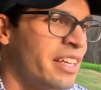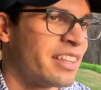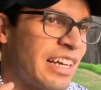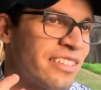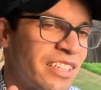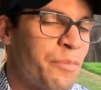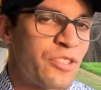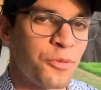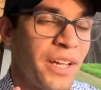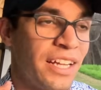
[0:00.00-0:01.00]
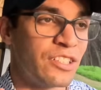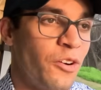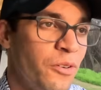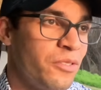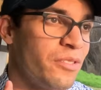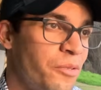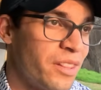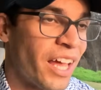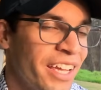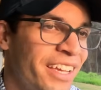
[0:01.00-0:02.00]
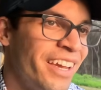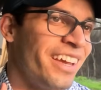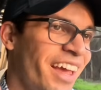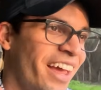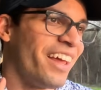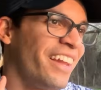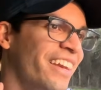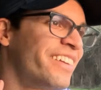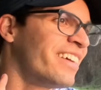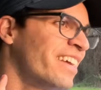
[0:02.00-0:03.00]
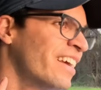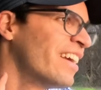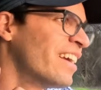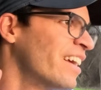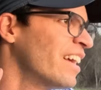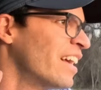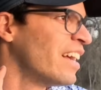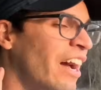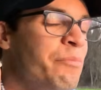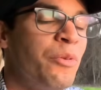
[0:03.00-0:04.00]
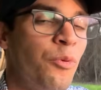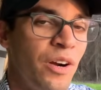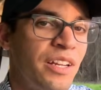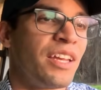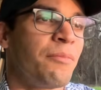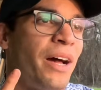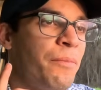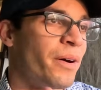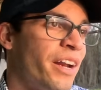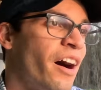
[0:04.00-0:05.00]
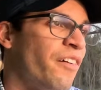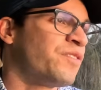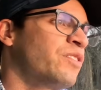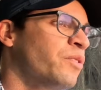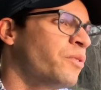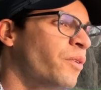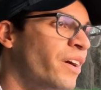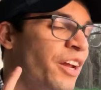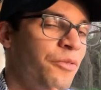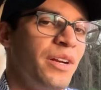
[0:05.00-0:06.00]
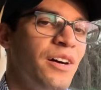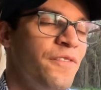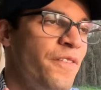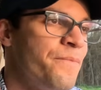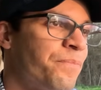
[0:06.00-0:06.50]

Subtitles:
That's the type of swing I don't like, and I've been working my butt off to get rid of.